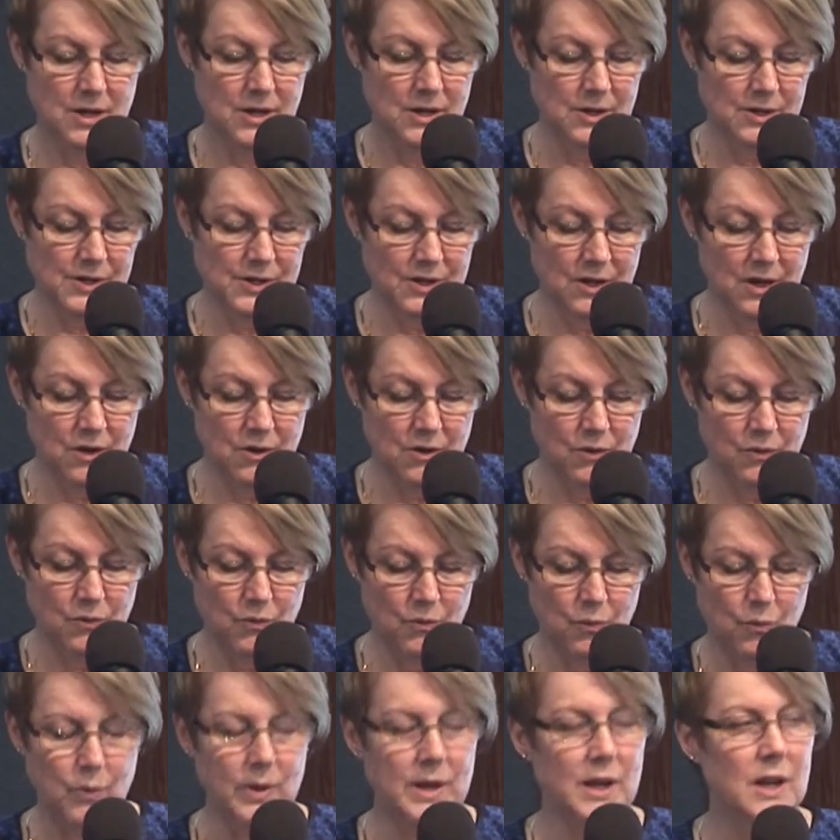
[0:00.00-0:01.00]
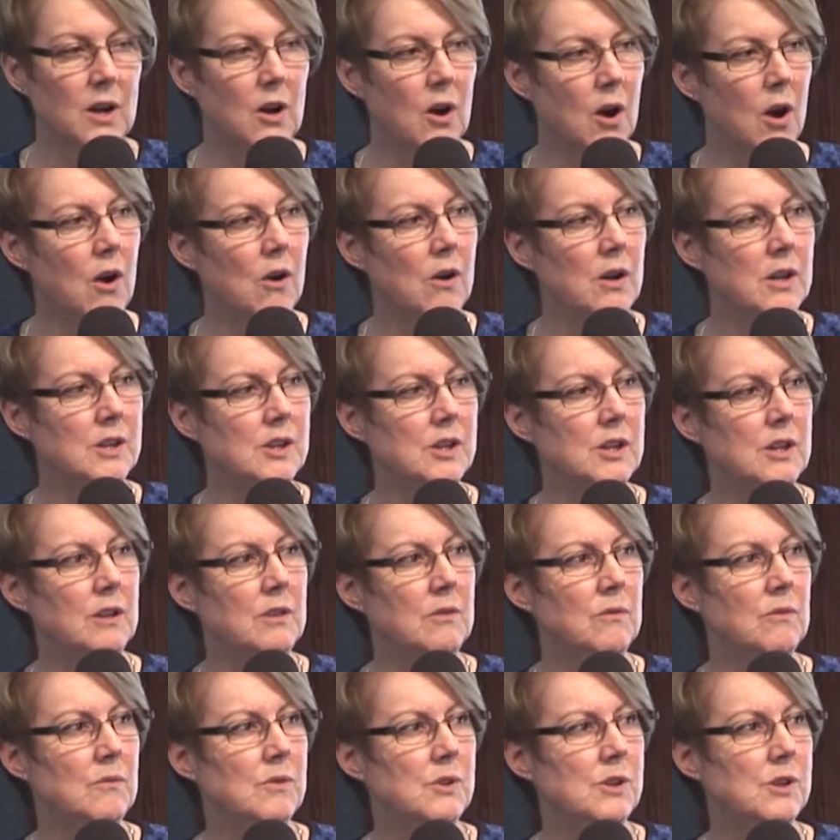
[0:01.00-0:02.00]
So we encourage
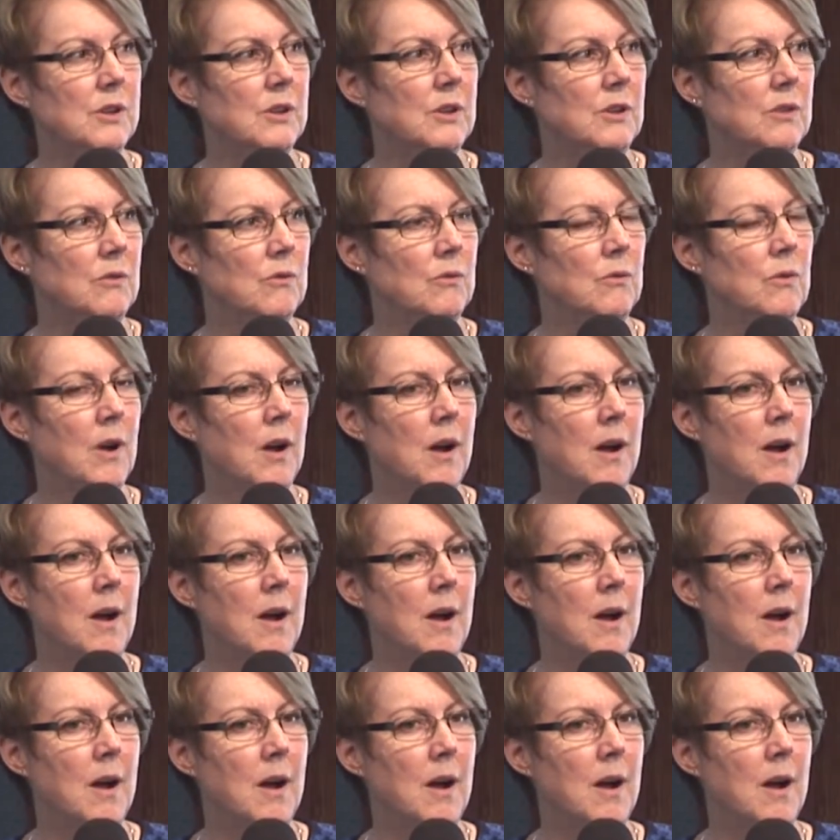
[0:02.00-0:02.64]
you to